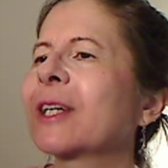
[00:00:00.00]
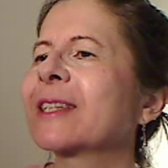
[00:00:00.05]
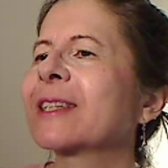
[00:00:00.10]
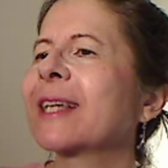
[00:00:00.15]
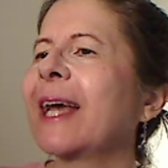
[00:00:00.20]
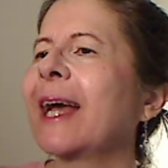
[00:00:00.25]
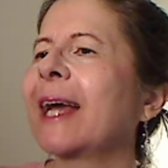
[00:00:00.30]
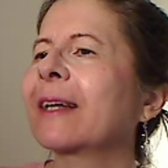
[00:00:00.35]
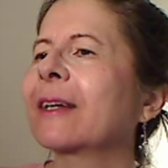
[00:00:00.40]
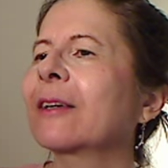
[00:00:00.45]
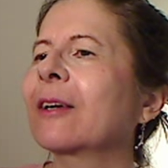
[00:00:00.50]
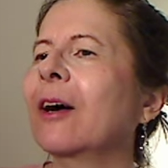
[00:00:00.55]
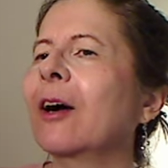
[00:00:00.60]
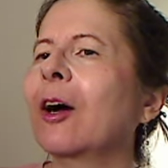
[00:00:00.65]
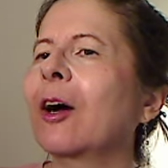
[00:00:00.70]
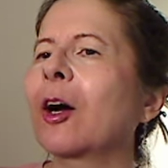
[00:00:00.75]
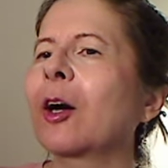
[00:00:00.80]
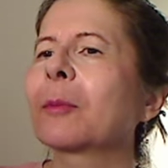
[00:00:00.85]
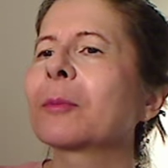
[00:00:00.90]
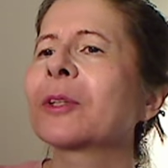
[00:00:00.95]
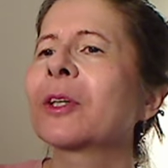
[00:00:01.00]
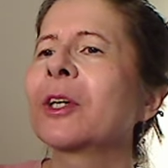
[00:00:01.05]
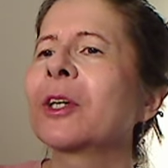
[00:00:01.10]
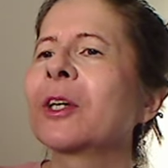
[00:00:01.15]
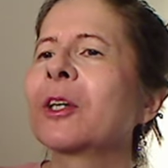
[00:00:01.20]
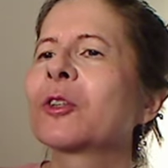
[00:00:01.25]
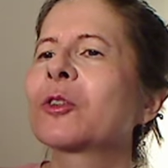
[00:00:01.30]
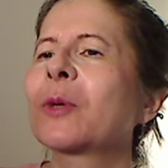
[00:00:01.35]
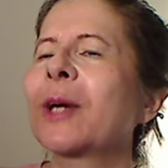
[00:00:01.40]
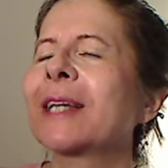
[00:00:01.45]
his head and arms,
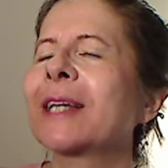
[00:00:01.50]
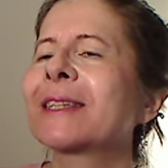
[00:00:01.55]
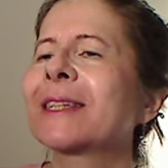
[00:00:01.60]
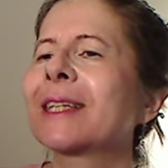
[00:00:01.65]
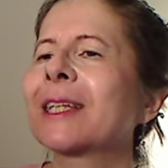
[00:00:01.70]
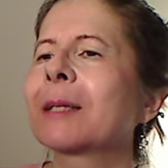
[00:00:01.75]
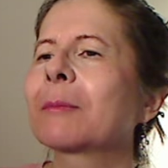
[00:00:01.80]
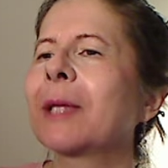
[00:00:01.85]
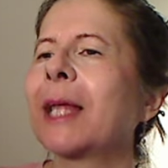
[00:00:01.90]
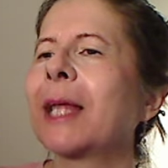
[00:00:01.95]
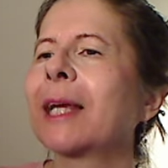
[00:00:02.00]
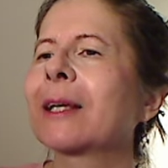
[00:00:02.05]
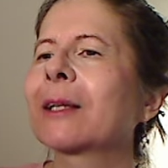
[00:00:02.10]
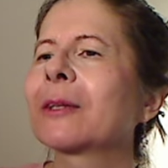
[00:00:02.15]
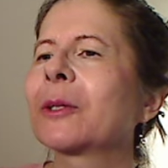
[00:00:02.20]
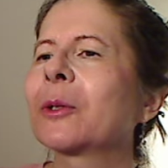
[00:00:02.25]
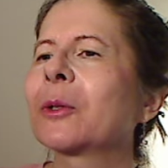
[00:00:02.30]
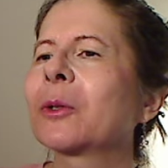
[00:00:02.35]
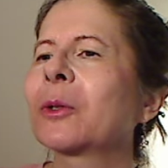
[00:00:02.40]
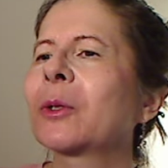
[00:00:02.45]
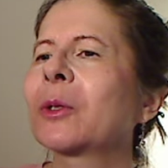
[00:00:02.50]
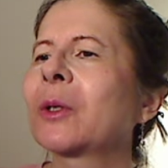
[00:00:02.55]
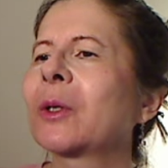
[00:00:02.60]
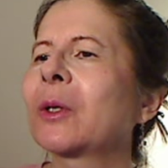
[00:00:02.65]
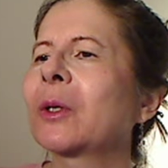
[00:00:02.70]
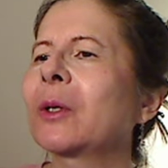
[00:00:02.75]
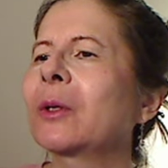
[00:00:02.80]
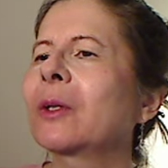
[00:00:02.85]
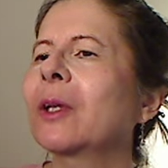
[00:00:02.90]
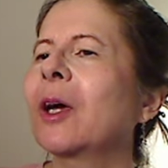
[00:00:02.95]
dressing him like a little
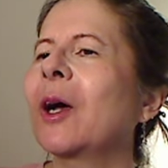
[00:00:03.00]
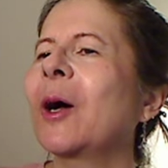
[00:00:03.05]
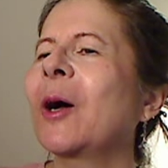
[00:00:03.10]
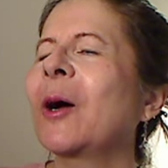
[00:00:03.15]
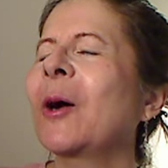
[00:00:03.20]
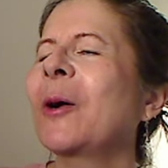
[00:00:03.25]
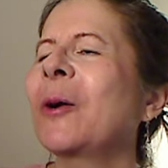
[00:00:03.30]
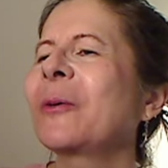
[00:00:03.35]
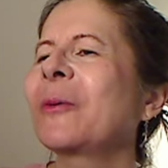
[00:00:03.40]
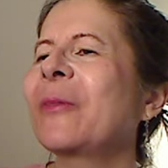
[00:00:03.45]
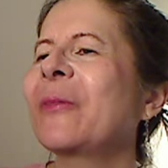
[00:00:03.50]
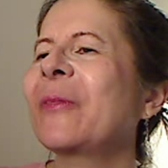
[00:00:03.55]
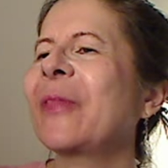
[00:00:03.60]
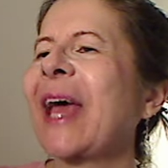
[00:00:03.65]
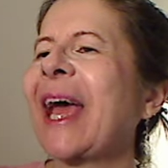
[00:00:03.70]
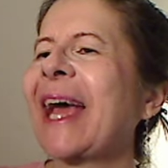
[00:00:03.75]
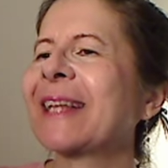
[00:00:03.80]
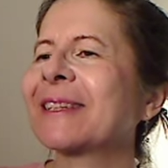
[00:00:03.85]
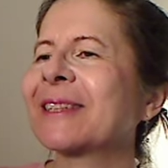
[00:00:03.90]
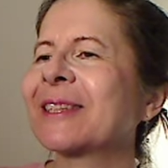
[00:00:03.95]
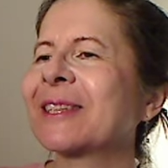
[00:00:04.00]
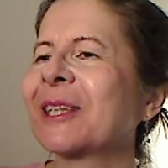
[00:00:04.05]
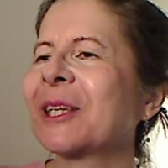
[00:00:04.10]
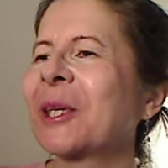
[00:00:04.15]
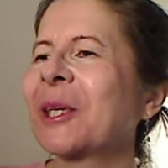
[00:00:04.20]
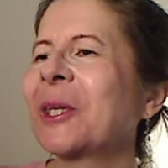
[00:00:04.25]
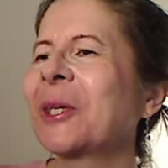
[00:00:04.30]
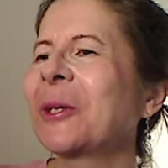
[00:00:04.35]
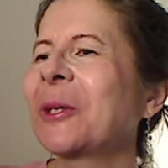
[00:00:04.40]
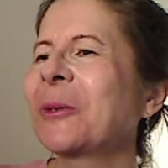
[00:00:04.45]
girl. Oh, that's
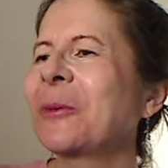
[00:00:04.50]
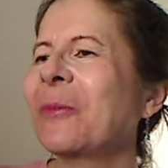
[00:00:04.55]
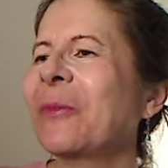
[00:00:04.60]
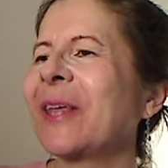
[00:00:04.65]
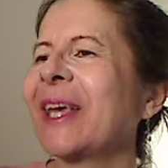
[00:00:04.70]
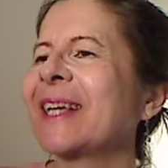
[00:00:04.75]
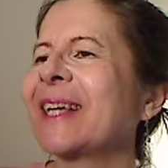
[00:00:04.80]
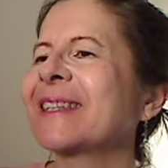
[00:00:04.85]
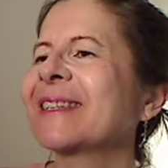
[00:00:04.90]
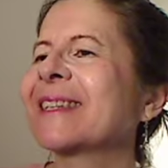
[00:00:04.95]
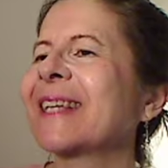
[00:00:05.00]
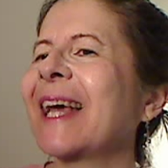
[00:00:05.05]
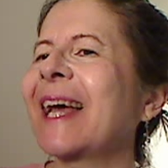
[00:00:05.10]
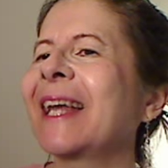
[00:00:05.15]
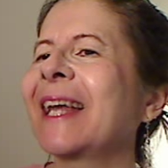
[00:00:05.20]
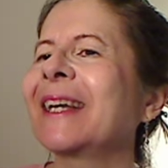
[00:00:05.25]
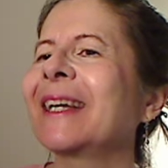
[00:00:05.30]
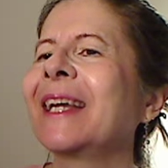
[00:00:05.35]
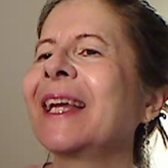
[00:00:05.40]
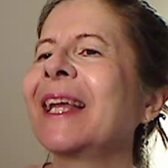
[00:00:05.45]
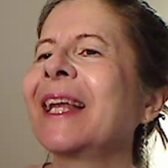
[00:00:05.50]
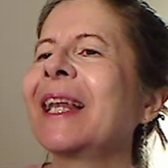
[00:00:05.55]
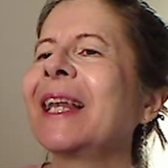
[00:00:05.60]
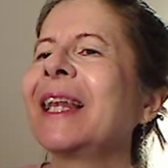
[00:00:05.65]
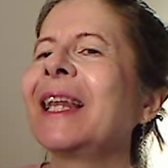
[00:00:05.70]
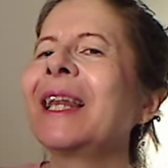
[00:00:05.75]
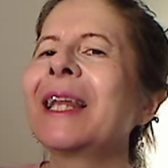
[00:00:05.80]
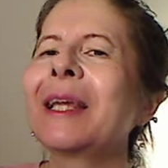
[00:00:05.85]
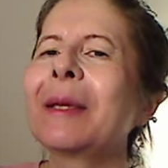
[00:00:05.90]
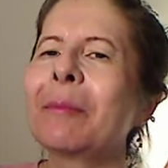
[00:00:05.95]
cute, they said,
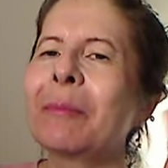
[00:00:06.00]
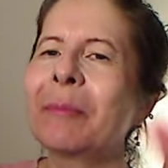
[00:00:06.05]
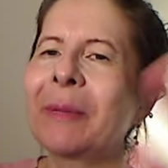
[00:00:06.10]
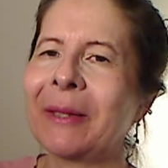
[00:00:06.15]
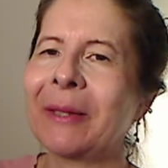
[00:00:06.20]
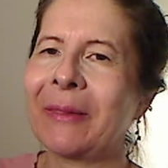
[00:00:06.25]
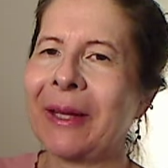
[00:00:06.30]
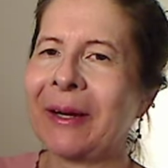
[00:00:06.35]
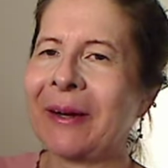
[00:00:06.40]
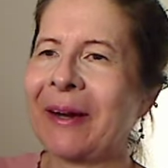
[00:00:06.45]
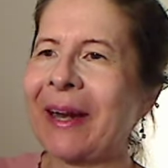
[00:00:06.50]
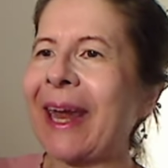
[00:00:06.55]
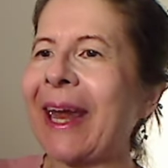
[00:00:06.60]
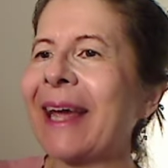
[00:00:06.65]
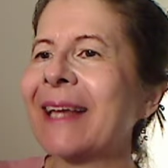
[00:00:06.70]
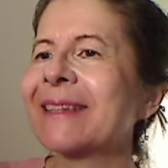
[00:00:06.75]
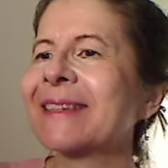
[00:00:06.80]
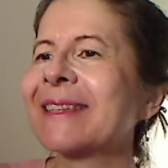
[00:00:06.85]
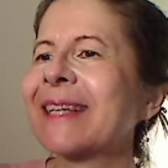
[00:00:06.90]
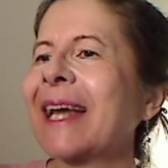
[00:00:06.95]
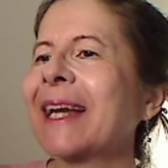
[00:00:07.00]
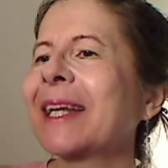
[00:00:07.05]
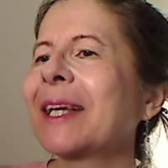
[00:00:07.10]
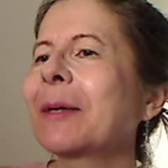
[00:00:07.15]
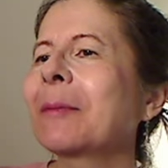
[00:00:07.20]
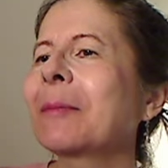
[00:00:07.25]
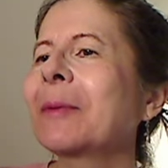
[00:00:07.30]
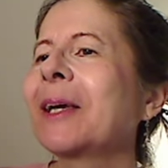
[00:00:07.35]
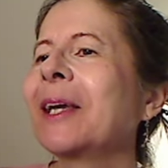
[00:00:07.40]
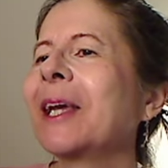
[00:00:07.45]
limping their hands at
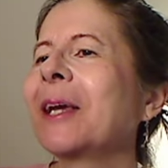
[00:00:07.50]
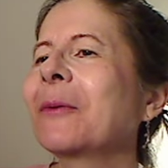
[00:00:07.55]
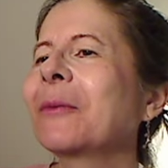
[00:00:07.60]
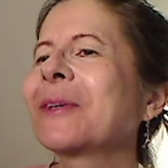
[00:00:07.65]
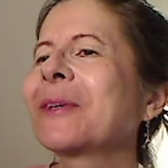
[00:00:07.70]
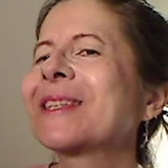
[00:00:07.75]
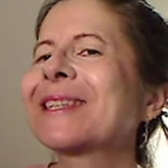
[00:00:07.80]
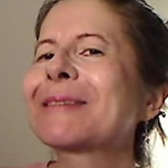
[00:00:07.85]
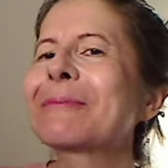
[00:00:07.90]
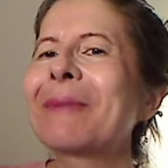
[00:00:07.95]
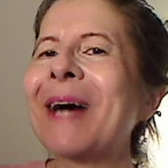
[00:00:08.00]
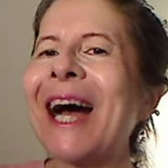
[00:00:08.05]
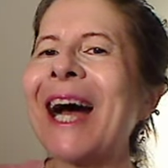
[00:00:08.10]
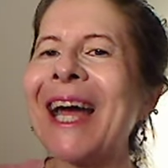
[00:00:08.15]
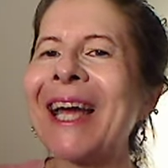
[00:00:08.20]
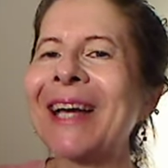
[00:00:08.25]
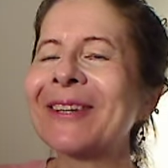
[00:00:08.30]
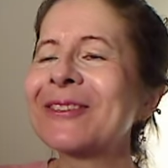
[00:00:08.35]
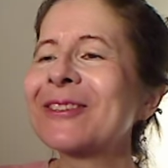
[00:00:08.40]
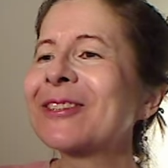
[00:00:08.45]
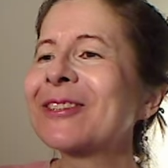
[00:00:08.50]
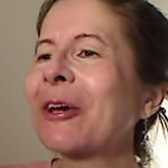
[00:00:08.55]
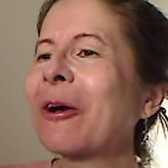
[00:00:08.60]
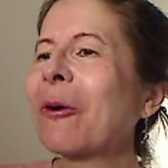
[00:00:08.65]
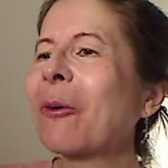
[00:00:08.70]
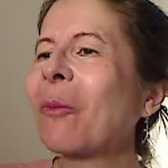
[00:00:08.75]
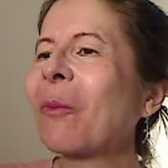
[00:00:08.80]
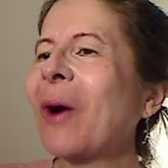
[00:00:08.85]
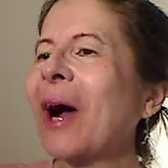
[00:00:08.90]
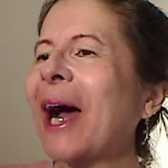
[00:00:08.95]
him, with smiles
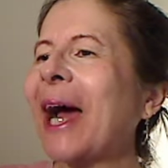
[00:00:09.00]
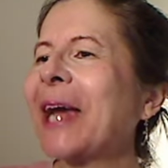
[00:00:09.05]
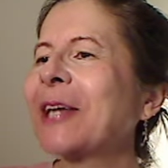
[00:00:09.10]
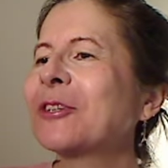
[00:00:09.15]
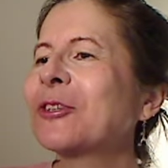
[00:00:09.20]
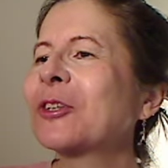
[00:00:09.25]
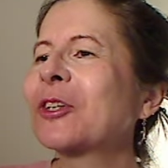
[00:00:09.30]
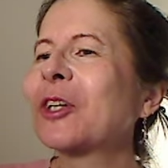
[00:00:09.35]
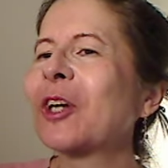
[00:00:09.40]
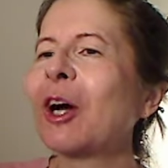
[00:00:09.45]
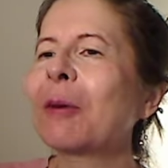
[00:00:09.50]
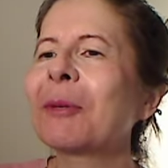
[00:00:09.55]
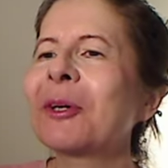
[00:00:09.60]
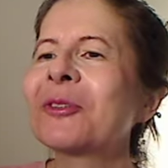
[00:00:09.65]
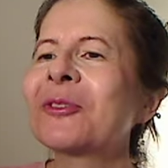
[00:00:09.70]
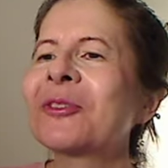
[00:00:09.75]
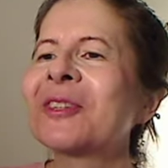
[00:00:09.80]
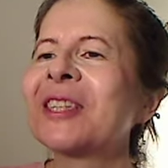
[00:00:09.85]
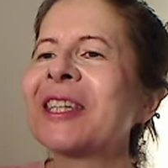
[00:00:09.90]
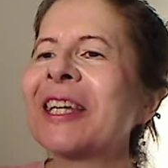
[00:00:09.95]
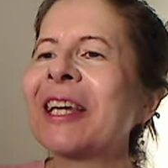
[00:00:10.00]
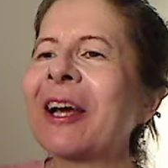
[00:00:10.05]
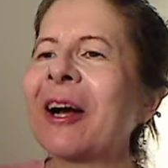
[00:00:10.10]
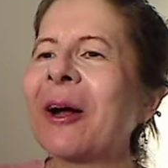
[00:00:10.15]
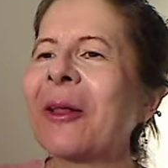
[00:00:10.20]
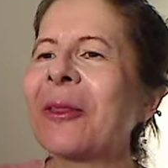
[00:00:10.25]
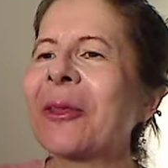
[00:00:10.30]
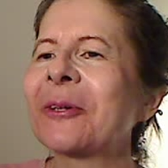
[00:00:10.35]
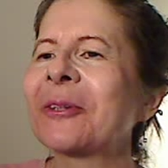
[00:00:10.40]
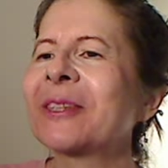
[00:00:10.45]
so wide you could almost see
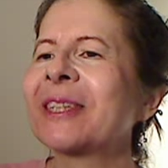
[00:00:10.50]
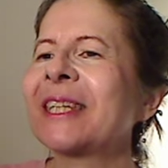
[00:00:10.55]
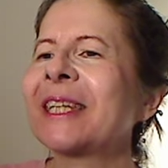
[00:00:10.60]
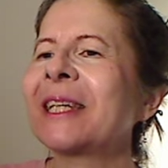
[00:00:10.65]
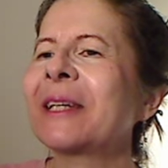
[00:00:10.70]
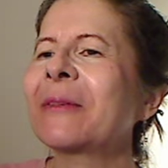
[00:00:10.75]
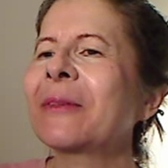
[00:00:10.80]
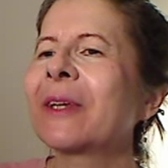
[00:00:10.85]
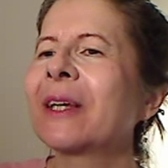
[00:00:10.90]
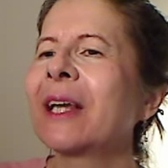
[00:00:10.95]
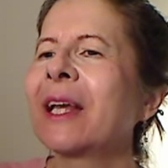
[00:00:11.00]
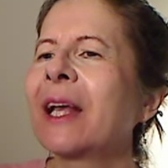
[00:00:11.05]
all their teeth.